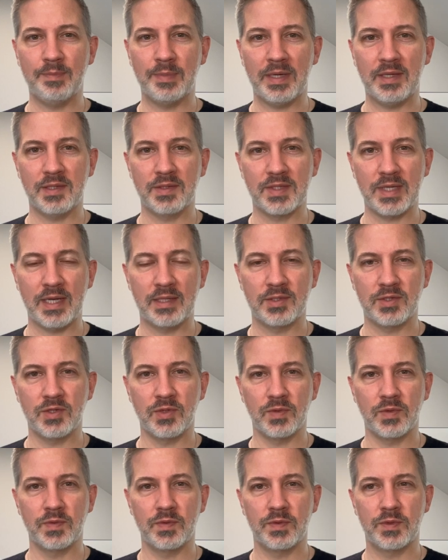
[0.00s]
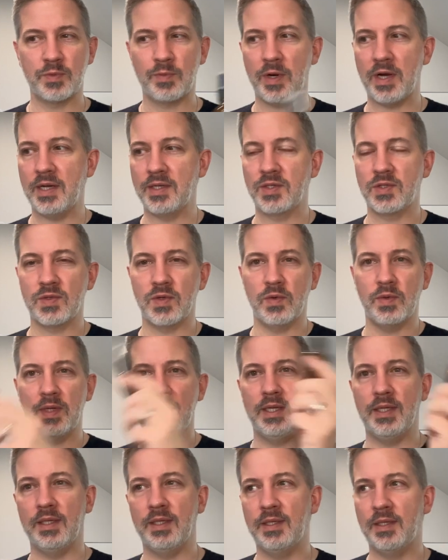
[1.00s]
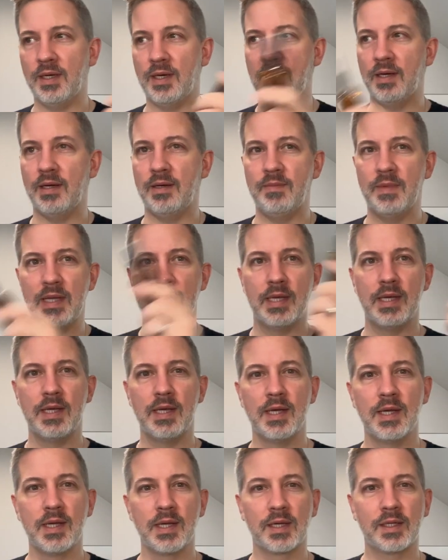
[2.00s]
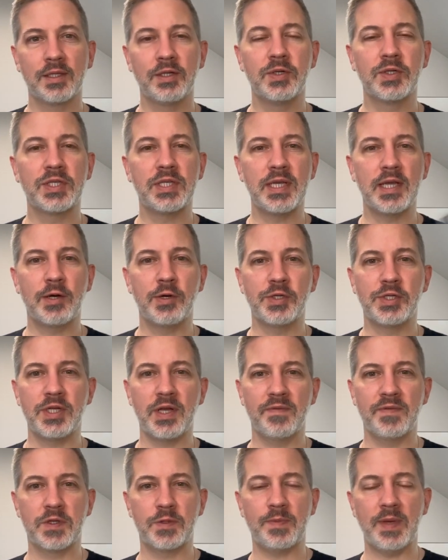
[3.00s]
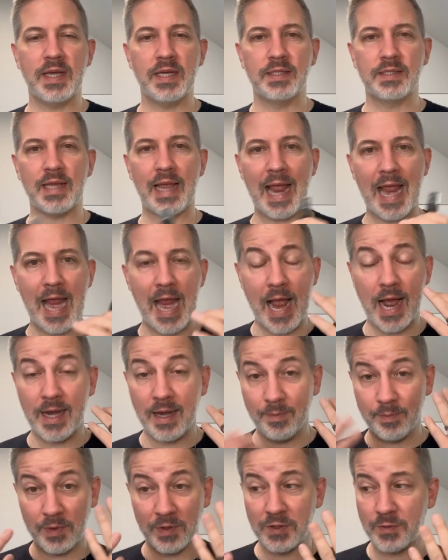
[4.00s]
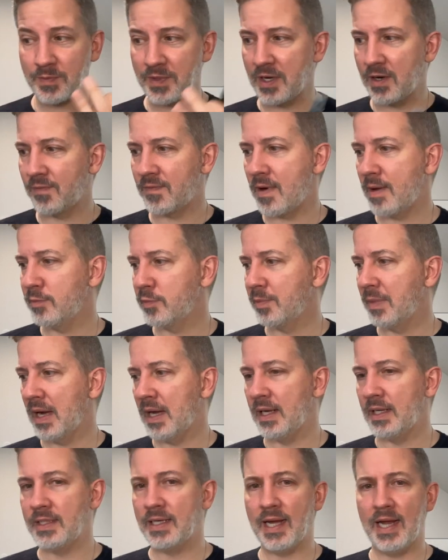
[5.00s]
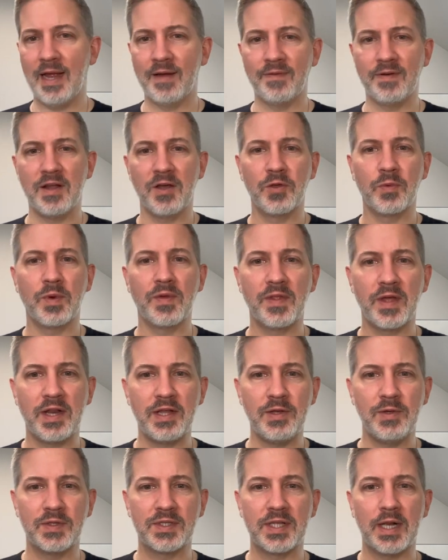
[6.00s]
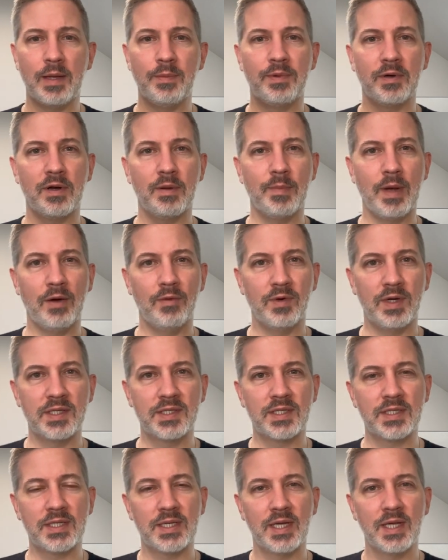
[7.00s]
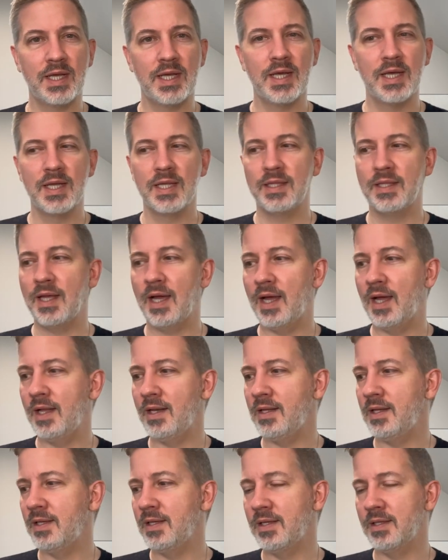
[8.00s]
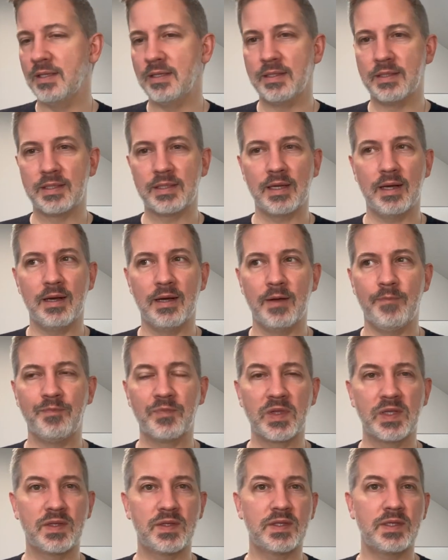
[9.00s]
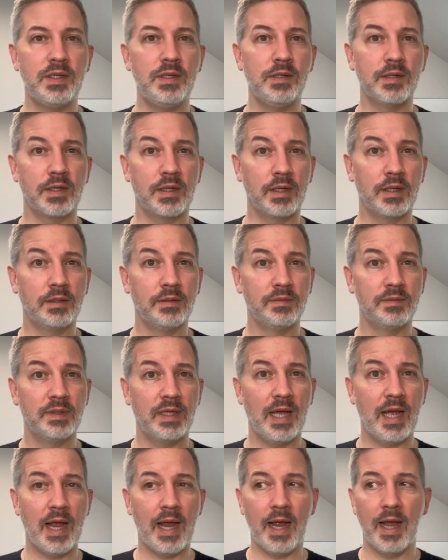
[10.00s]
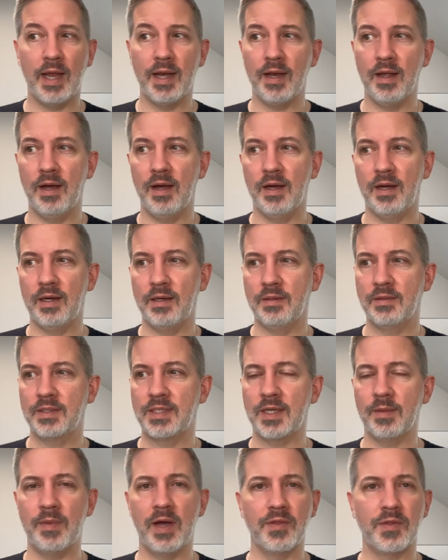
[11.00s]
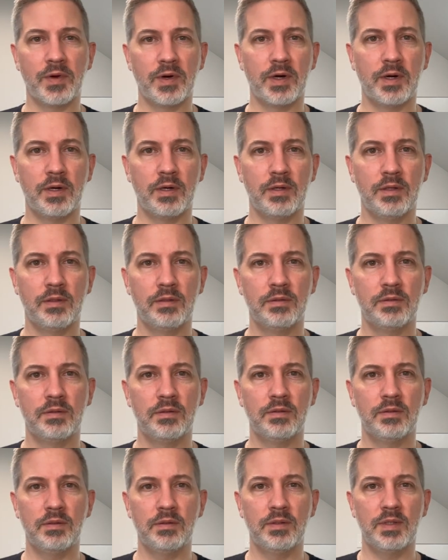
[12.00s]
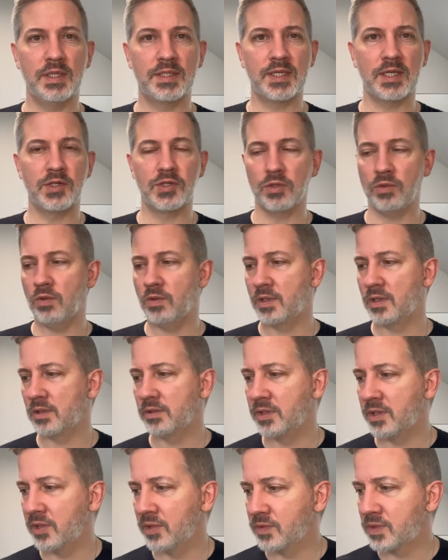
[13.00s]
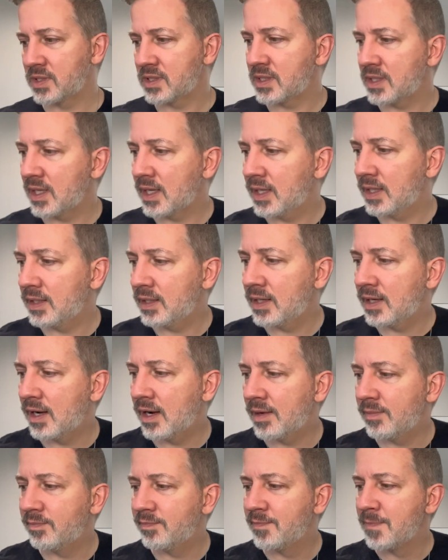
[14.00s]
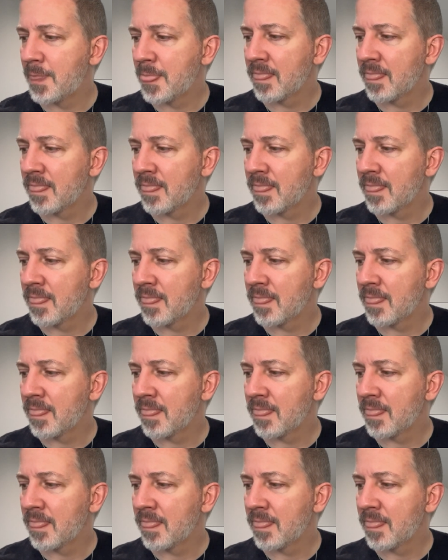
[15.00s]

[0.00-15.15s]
Palo Santo spray, so it clears the energy of the space and it puts me in a frame of mind. I have another one that I use that I put on my wrist that is cedar and some other essential oil notes that